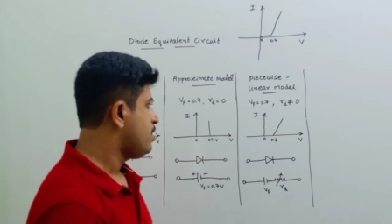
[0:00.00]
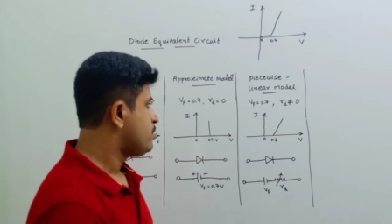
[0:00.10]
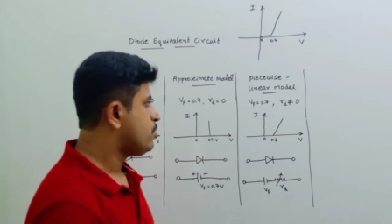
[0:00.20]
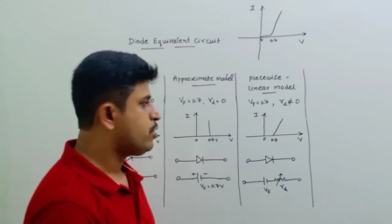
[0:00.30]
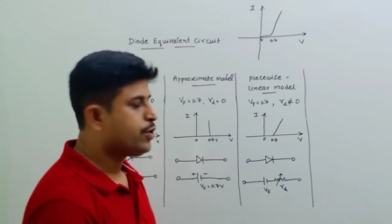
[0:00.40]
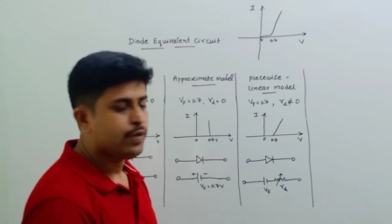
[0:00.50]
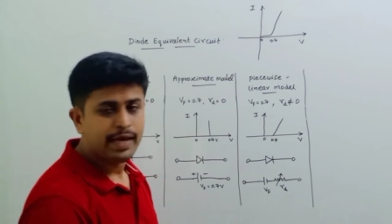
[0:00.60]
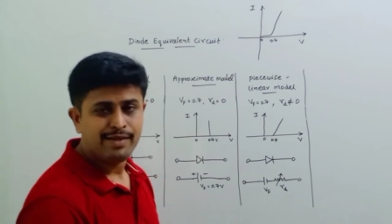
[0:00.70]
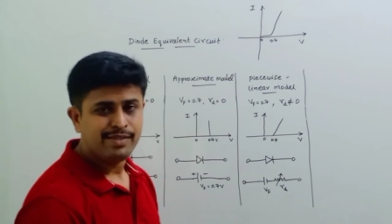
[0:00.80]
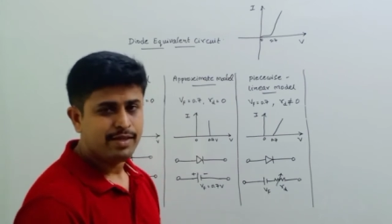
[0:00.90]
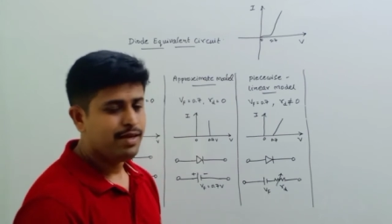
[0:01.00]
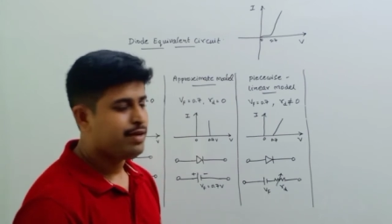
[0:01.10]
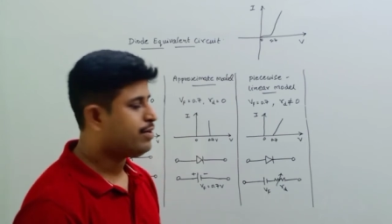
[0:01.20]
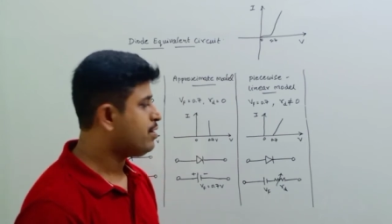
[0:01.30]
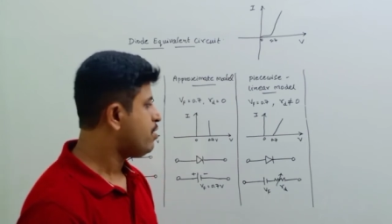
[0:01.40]
So you can see
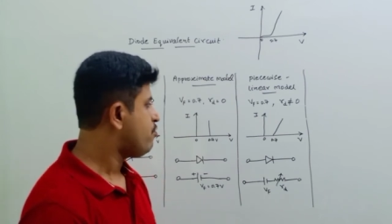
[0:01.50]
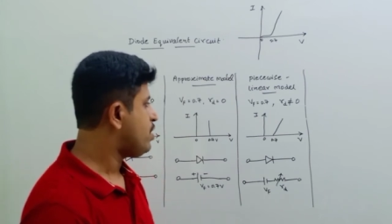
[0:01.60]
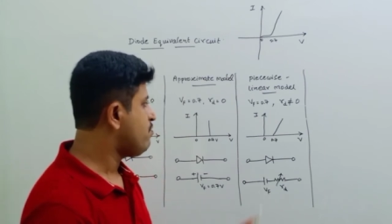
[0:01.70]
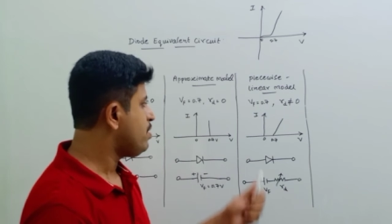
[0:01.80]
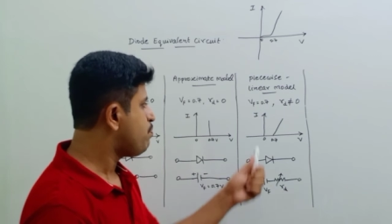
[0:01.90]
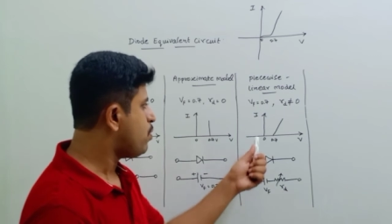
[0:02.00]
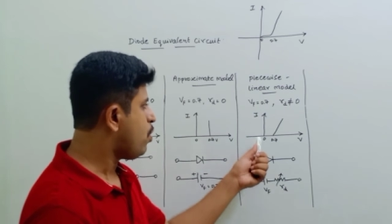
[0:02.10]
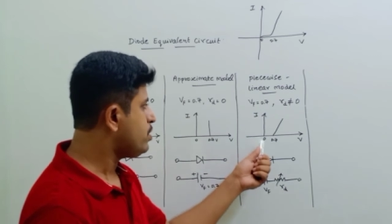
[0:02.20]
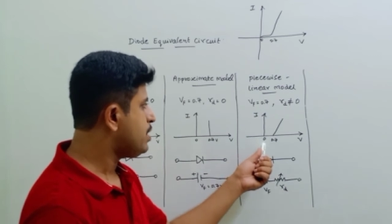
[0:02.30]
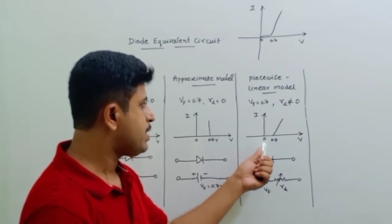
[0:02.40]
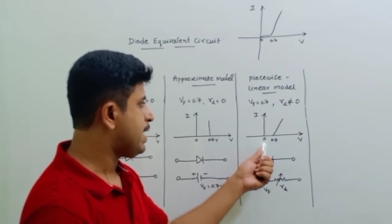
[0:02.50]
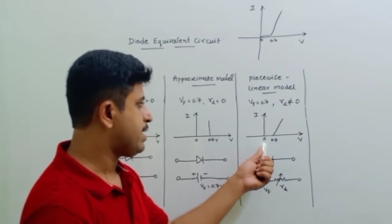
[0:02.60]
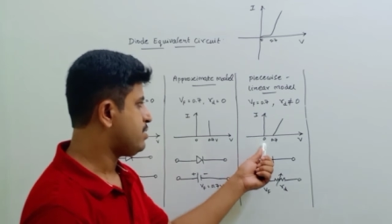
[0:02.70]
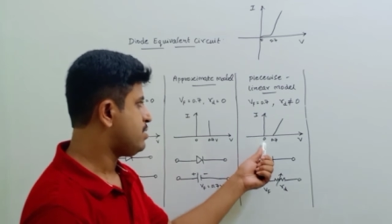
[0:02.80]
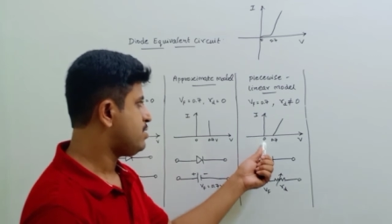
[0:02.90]
here, when we plot the
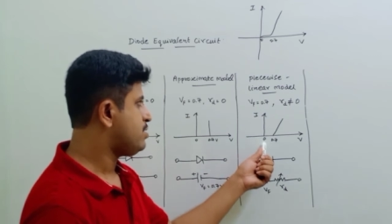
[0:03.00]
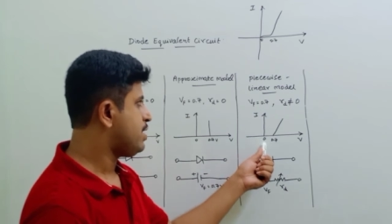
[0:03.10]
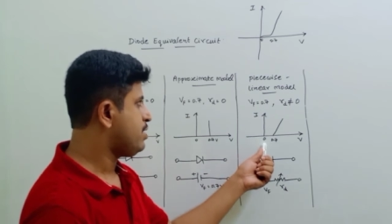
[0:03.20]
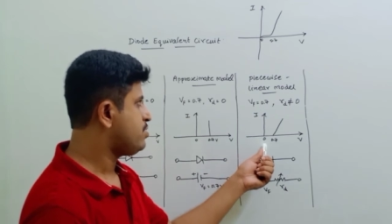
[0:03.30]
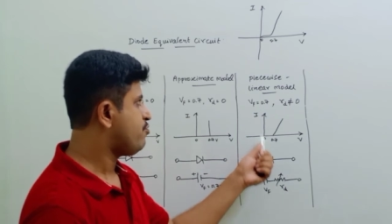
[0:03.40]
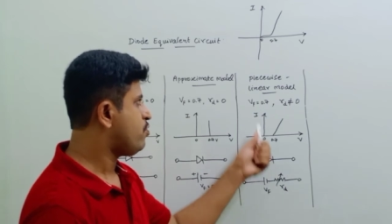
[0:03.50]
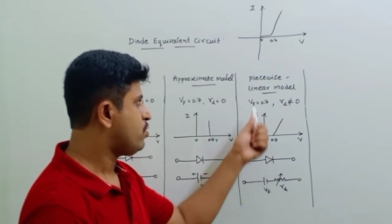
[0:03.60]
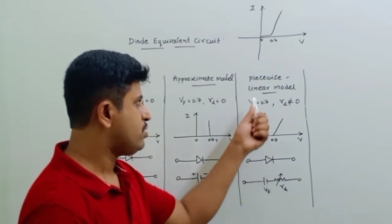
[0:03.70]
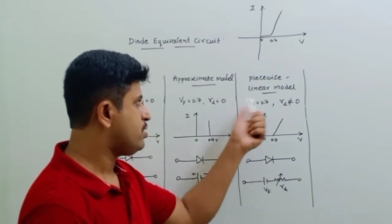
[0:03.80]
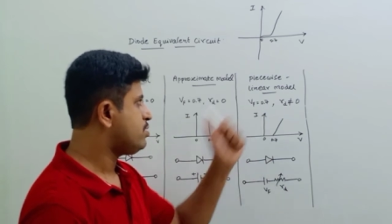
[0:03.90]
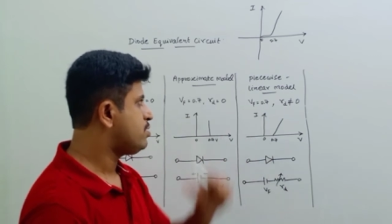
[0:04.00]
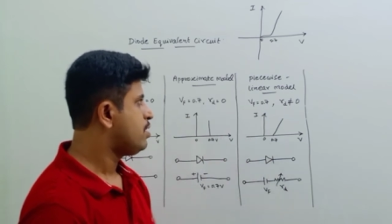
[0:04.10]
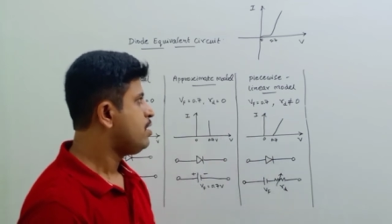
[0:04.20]
characteristics for this